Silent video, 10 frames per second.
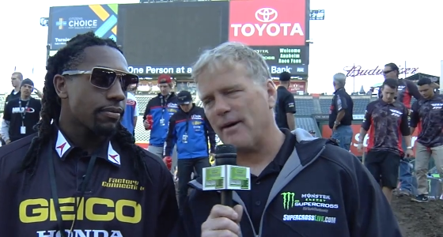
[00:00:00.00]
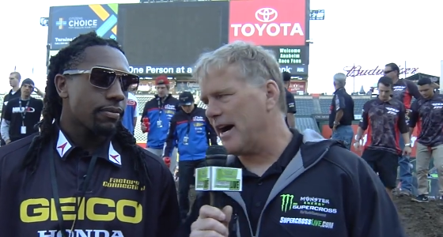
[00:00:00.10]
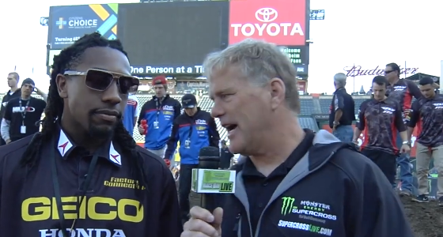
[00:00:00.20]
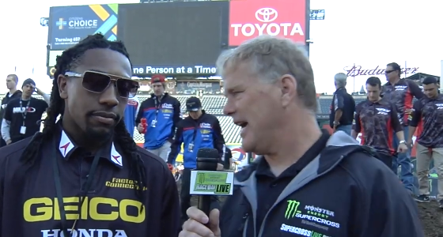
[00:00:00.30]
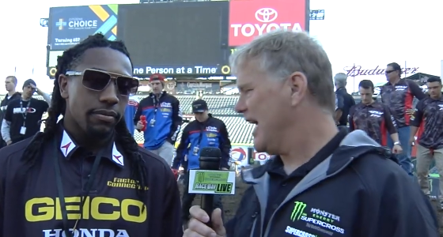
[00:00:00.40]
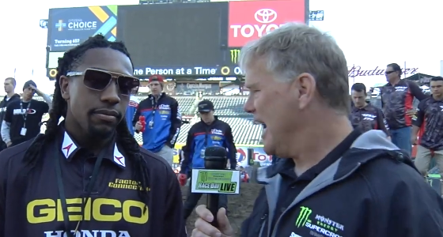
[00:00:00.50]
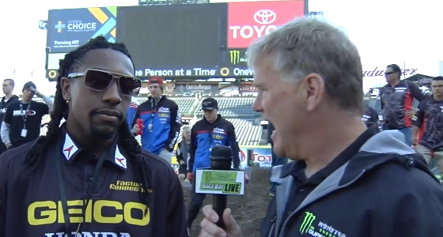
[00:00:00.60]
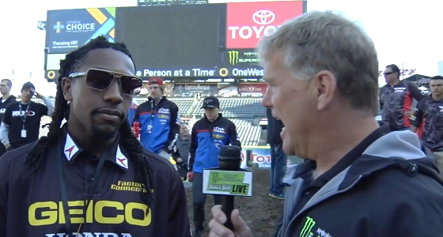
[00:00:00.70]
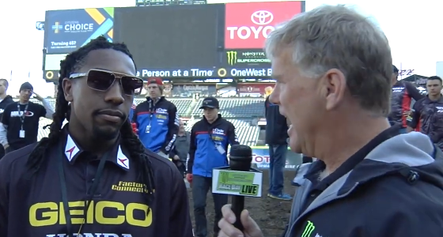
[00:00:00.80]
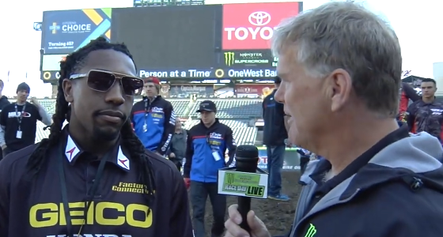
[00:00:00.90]
Speaker 1: by
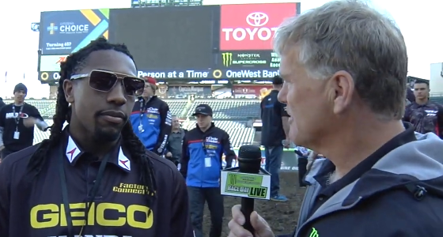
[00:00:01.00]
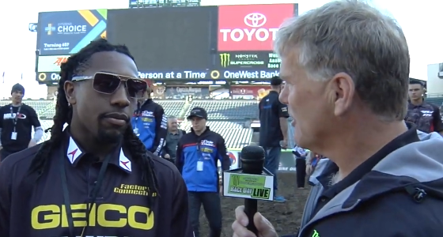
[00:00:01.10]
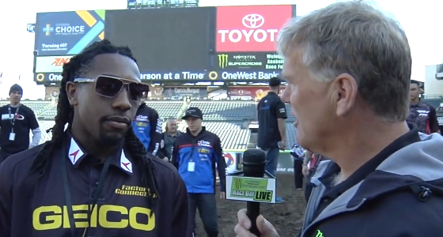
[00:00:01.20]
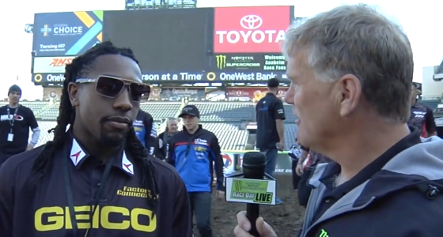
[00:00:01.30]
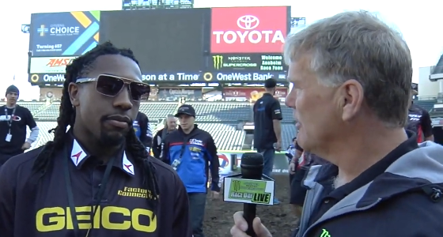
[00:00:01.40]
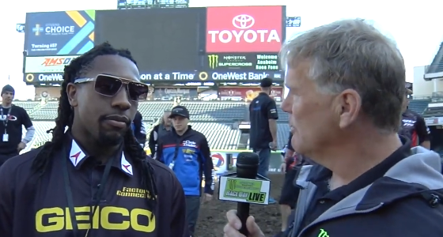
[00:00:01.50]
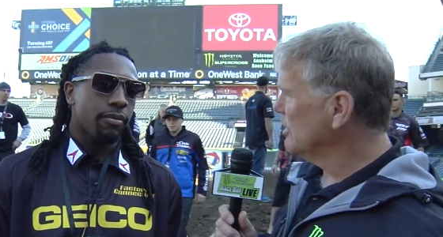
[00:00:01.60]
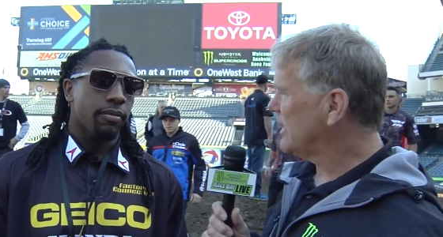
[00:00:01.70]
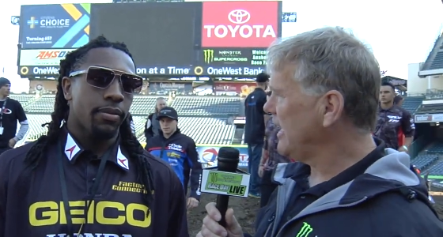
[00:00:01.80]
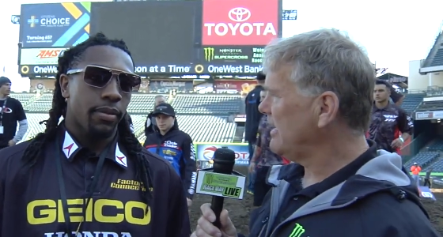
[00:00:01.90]
AMSOIL. Well,
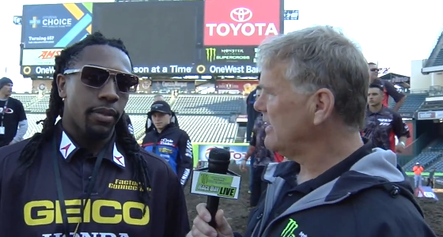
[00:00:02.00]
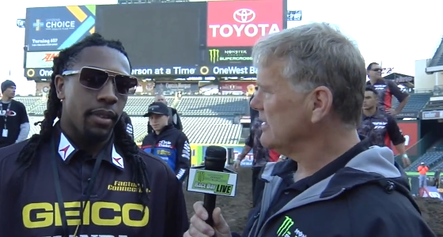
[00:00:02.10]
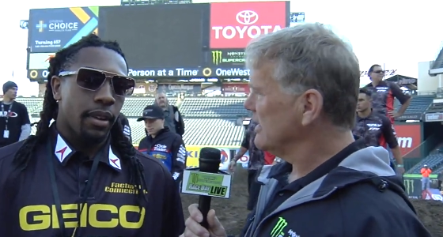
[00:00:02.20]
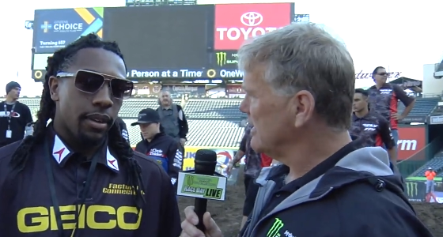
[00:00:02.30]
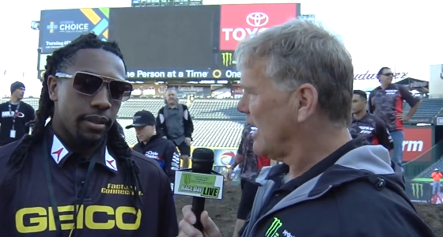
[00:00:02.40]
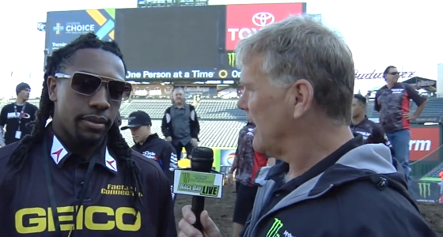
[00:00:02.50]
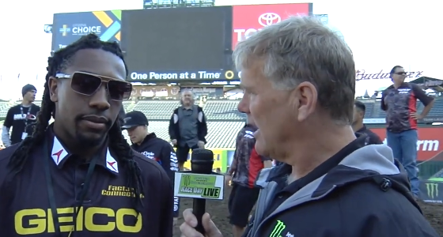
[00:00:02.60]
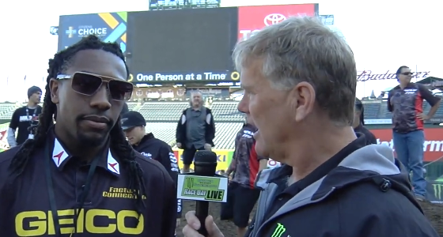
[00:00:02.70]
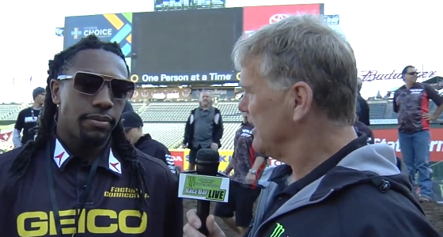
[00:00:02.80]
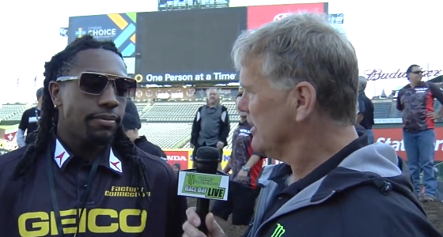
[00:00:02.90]
Mookie,
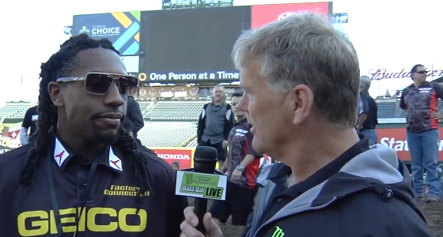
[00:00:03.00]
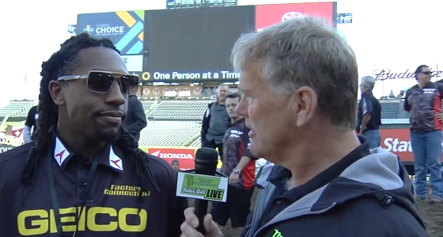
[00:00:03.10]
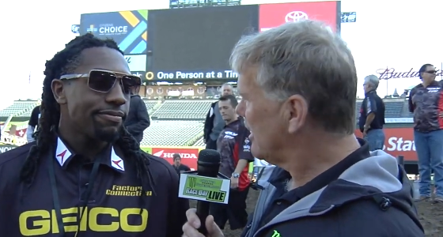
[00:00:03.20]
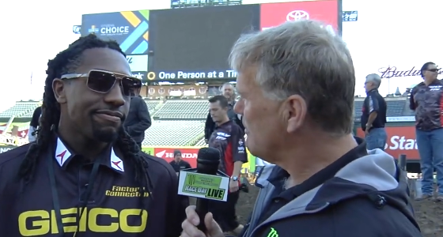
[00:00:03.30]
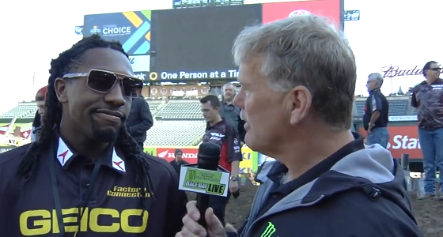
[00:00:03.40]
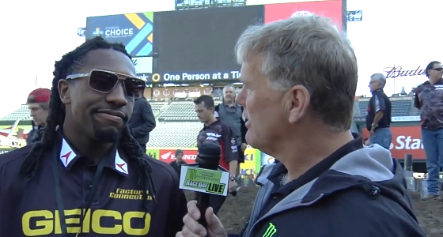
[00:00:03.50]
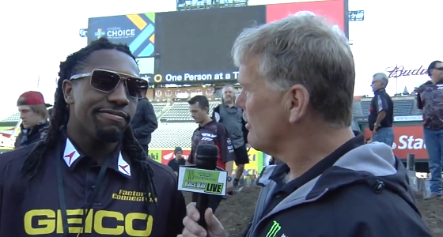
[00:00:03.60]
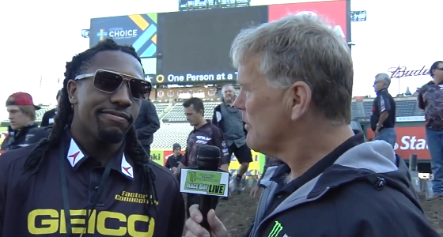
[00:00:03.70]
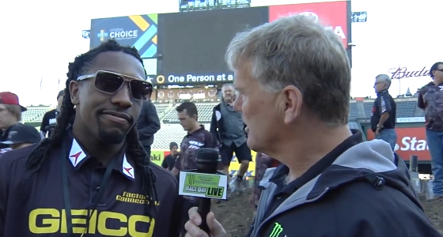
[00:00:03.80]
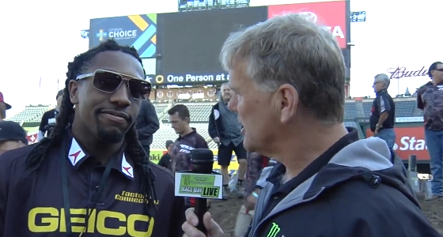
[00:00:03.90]
you know, you're not more,
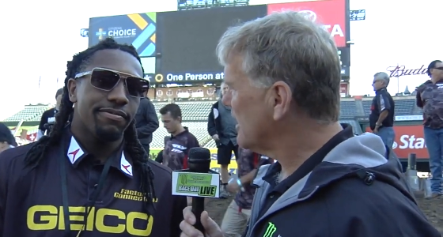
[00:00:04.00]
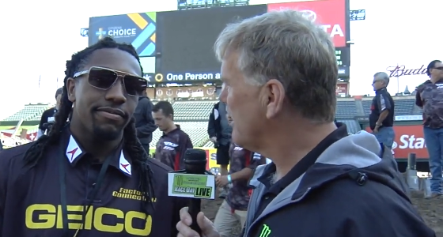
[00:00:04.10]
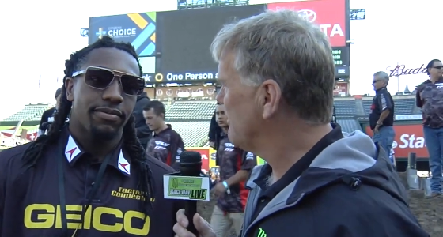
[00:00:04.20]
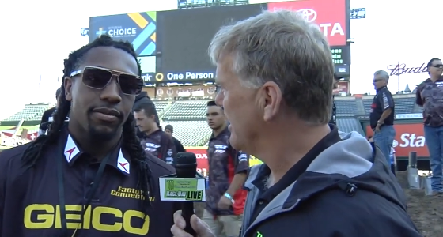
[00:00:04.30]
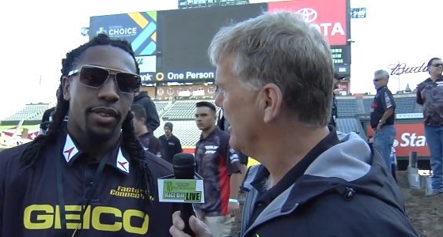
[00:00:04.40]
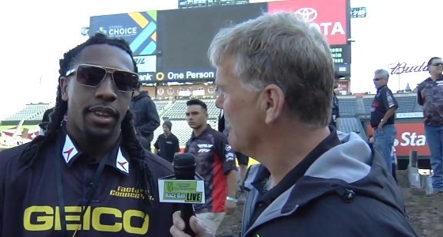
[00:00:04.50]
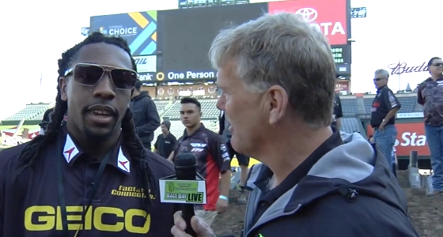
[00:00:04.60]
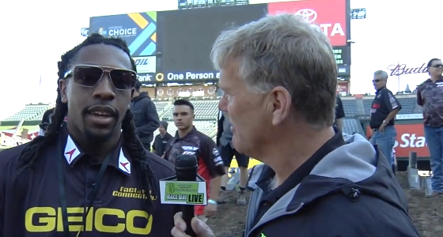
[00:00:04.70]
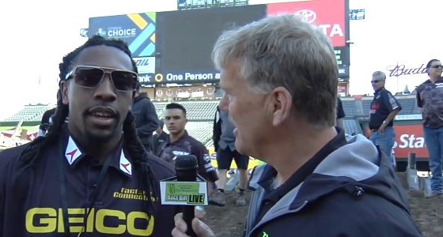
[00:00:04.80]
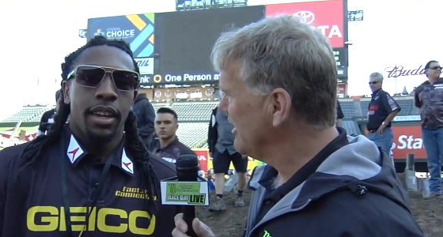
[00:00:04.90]
no more chunky butt
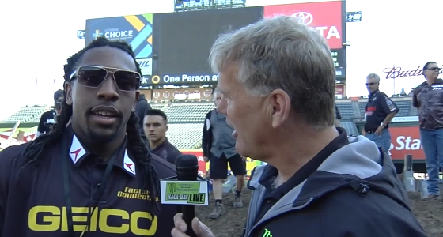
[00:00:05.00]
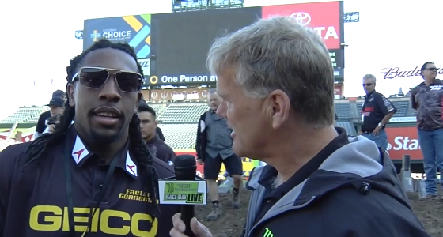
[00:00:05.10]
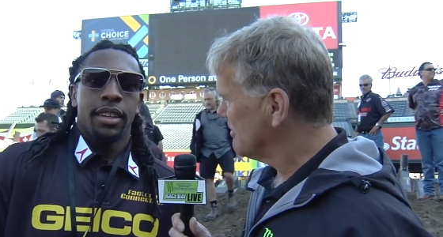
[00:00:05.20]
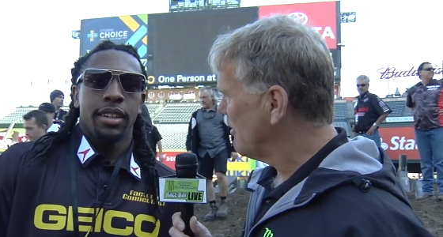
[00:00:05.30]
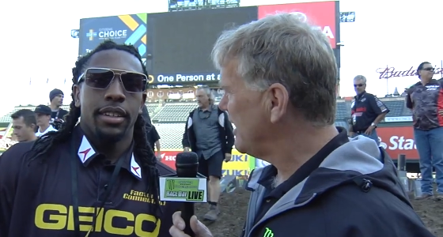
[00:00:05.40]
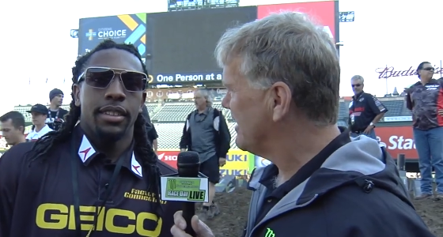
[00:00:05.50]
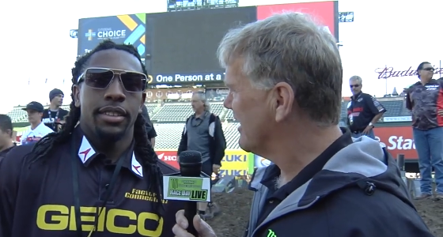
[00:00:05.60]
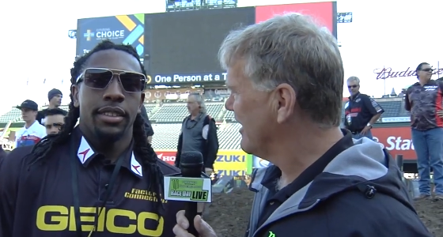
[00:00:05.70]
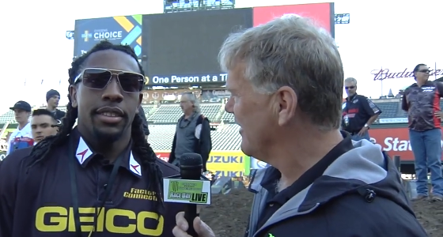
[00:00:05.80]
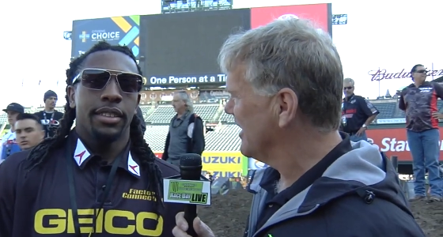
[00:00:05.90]
anymore, man. You lost some weight to
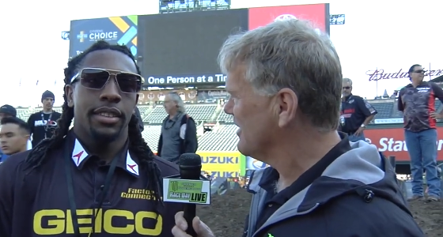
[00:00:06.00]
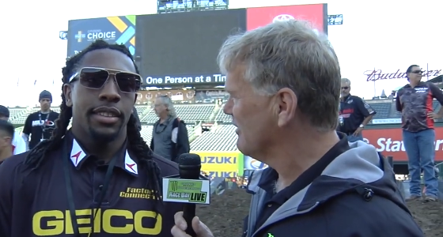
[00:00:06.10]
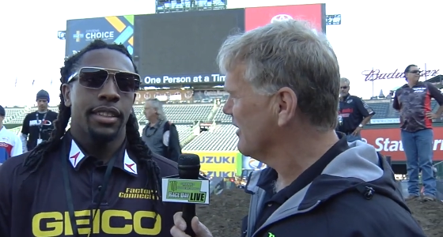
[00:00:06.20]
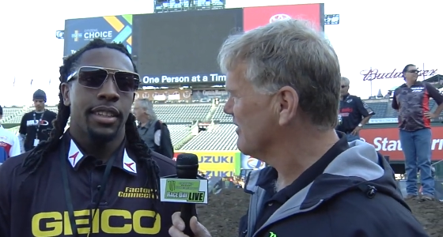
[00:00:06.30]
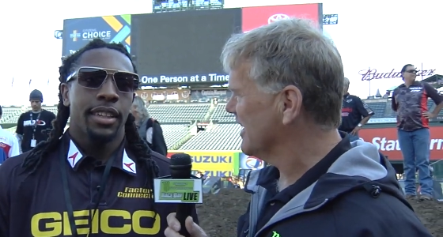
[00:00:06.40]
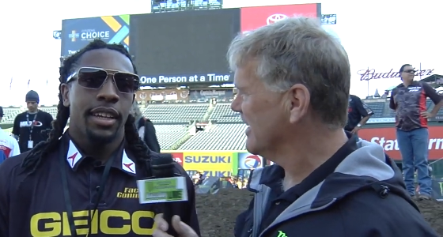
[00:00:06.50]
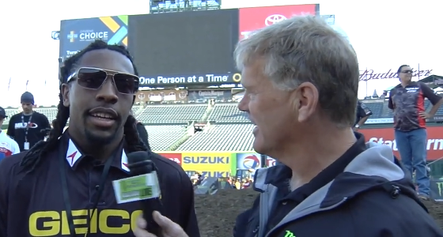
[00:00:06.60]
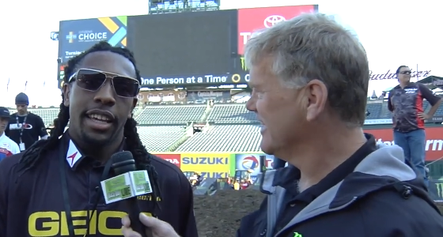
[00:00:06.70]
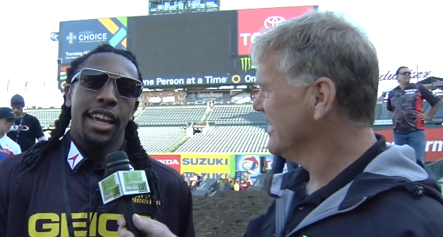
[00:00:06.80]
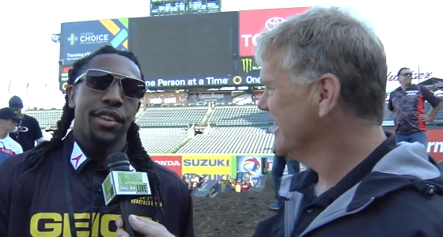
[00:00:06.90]
get on that 250.
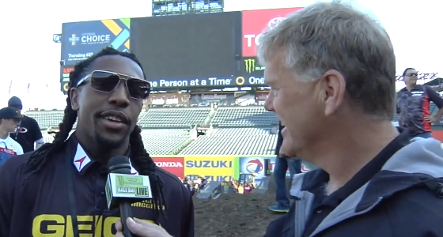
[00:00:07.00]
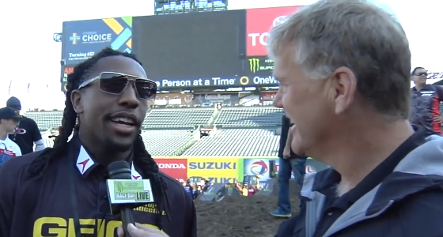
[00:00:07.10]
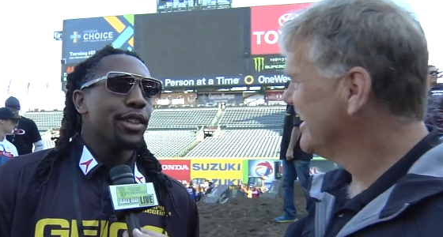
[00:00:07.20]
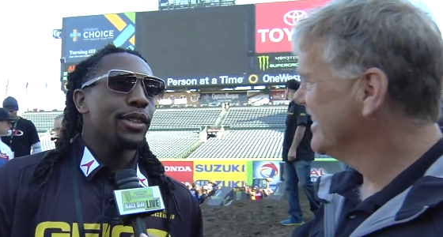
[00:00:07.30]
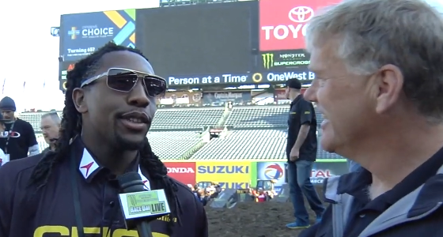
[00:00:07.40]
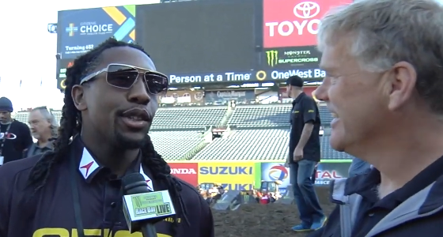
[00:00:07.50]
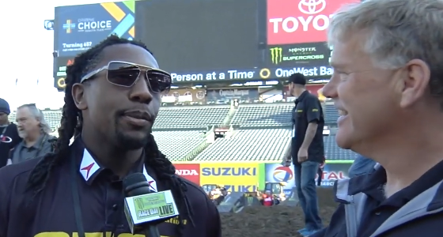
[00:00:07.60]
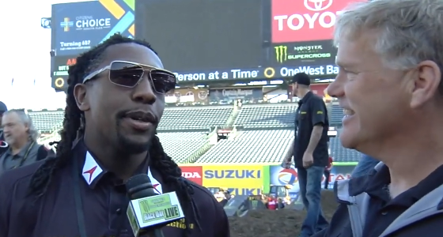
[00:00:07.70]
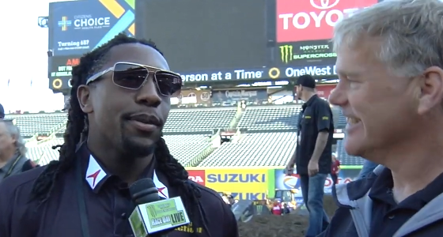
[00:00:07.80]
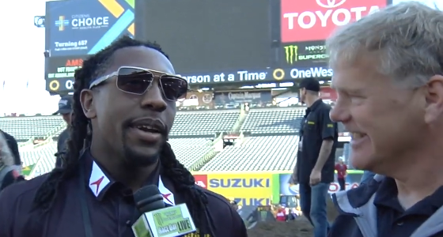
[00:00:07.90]
Speaker 2: Yeah, you got to lose a little bit of